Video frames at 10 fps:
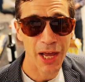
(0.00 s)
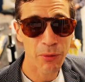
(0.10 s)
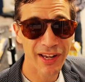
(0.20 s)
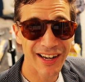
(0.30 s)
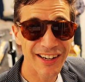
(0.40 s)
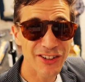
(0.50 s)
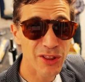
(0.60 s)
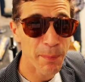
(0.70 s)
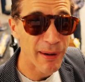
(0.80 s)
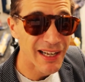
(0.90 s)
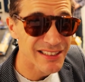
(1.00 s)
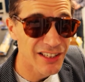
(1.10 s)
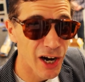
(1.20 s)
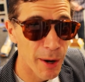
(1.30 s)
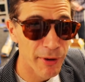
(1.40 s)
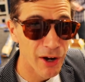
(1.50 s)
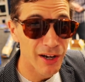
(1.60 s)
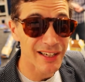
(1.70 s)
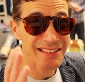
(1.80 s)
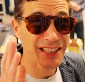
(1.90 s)
And we're getting into the pasta
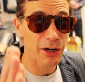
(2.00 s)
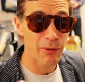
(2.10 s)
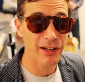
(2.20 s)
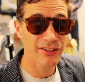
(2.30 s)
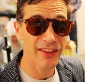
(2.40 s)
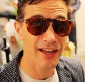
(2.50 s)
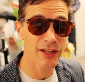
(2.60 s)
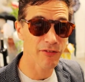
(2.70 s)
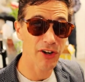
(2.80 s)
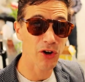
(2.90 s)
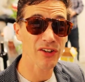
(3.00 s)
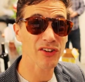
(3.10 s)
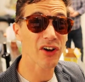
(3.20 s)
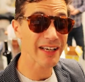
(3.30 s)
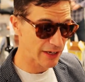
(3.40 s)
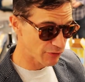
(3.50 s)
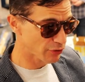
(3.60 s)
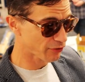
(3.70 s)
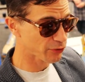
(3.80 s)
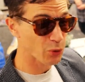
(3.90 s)
carbonara. Stick around to the end of the video because I'll give you
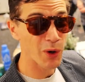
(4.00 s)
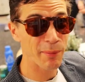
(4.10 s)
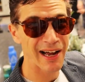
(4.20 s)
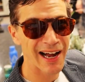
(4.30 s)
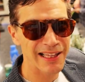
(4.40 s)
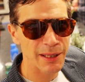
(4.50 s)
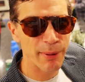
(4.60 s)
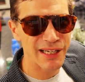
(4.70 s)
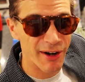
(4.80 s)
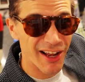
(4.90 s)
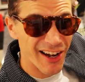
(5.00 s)
the story behind the pasta